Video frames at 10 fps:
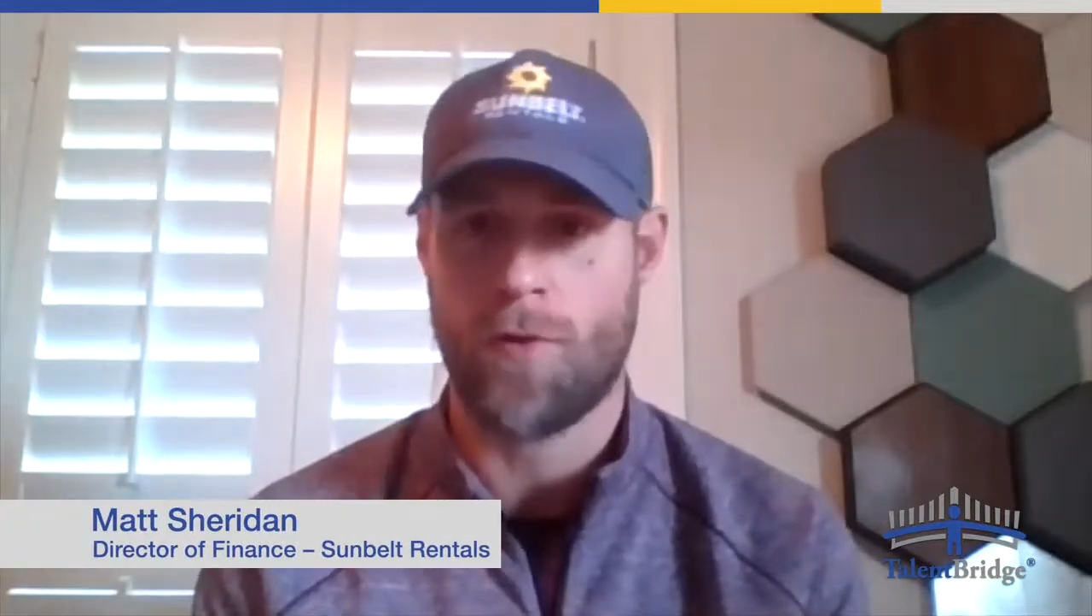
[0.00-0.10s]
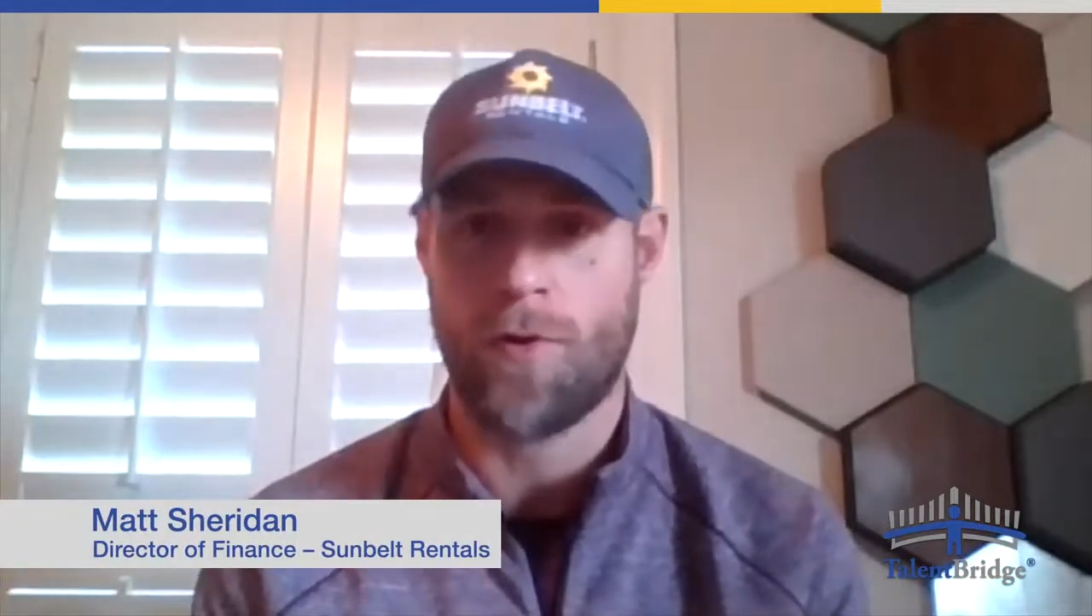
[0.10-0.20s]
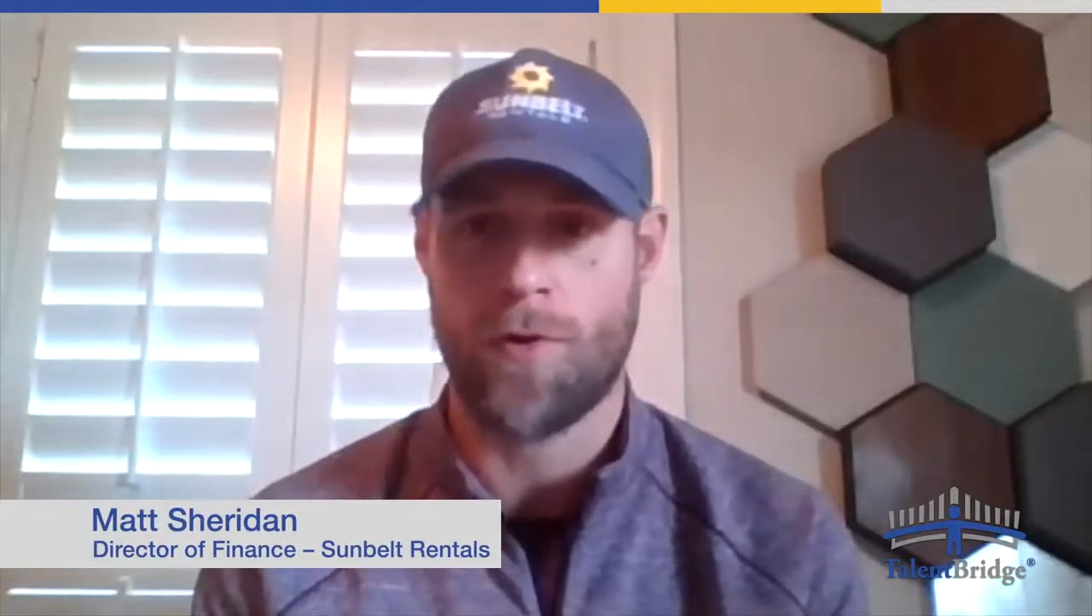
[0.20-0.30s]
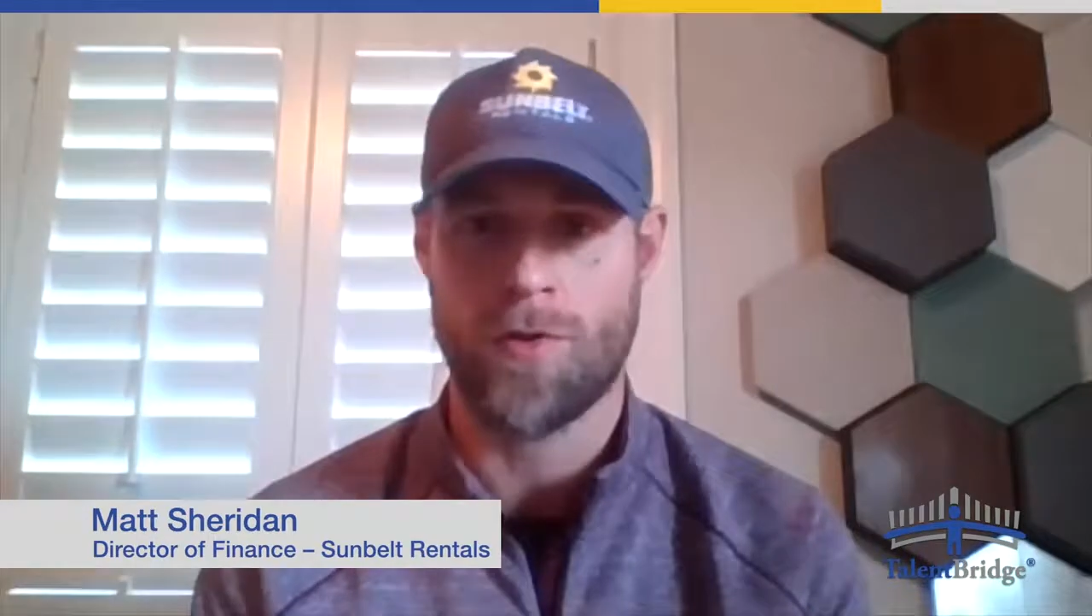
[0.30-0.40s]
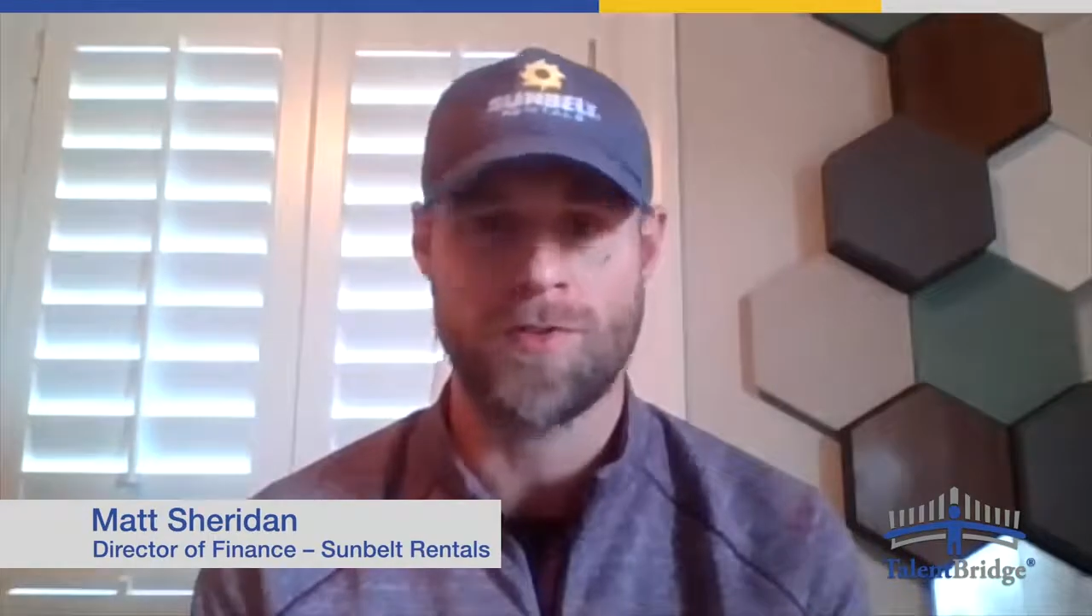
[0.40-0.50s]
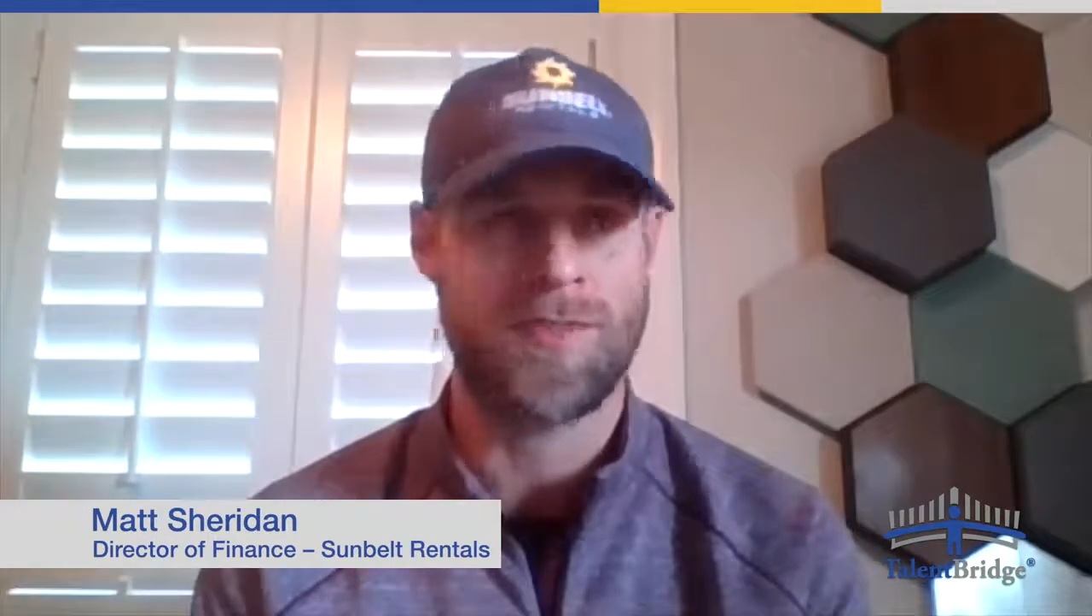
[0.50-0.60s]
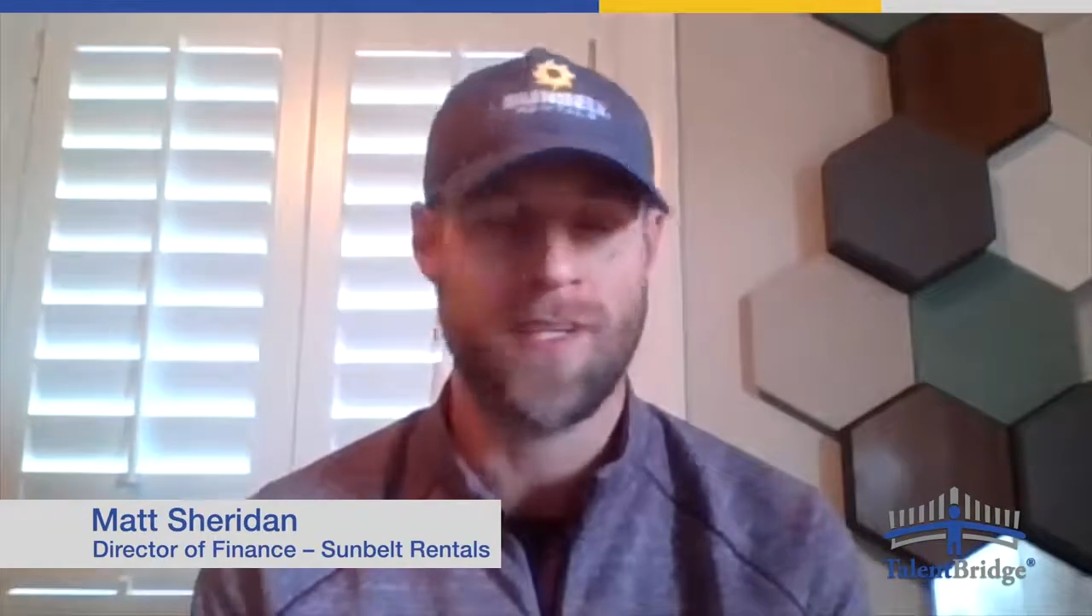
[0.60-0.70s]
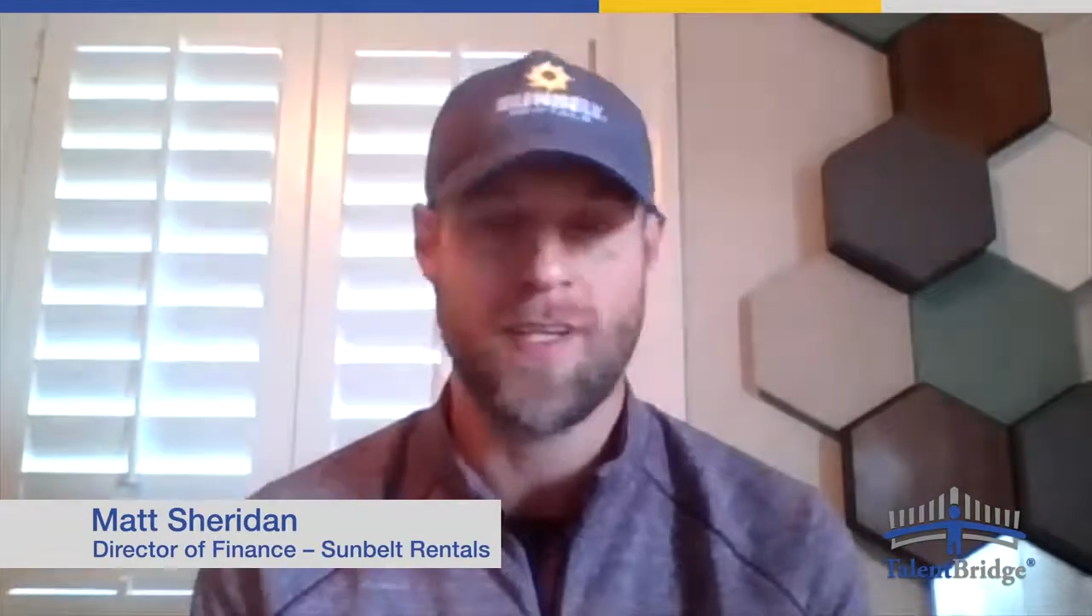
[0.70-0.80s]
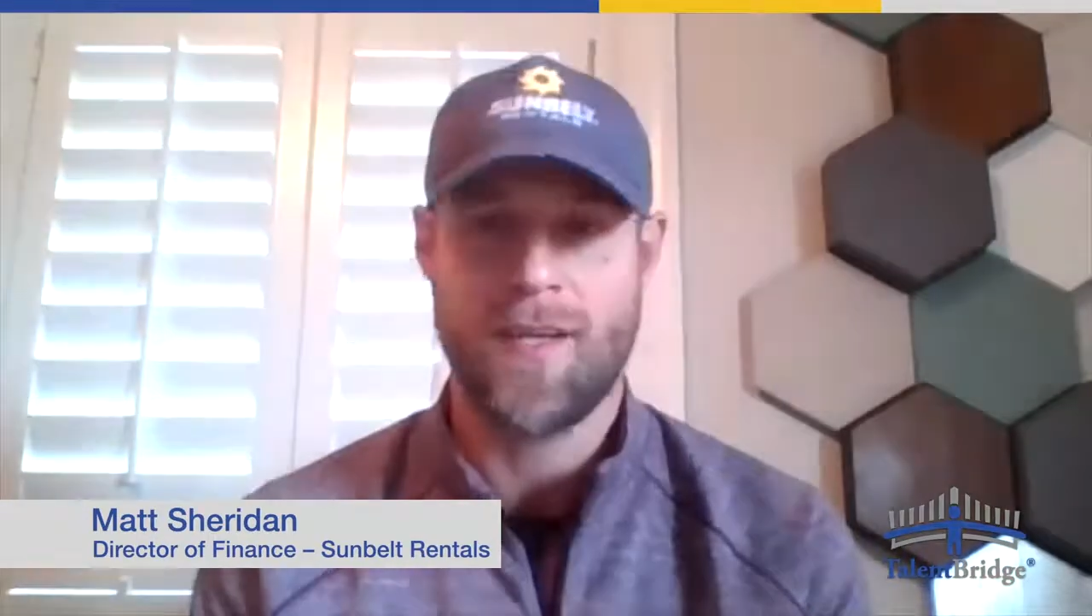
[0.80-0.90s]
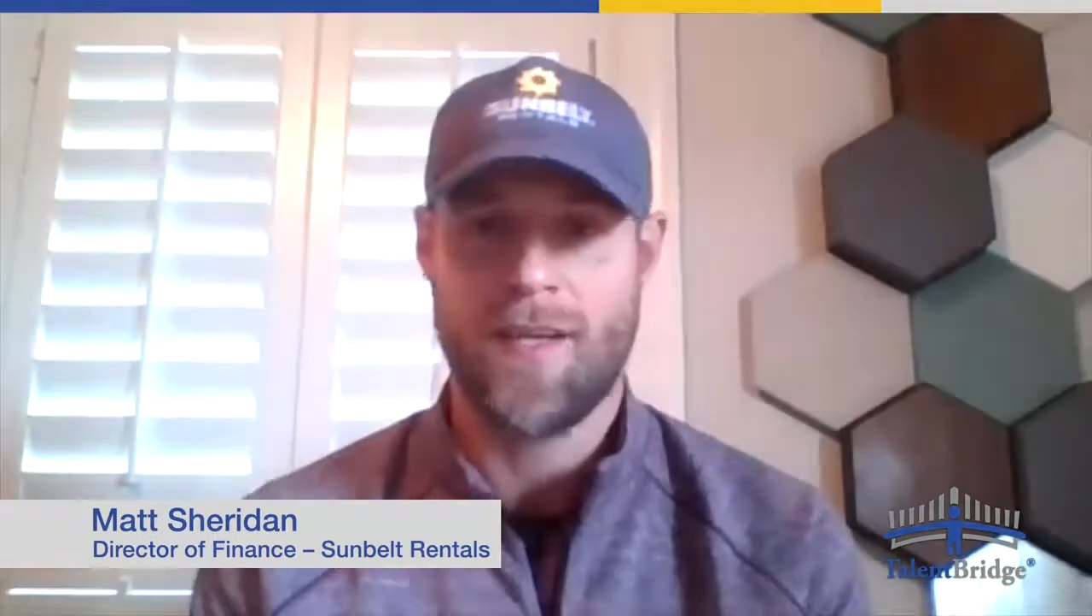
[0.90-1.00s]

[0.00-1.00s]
roles,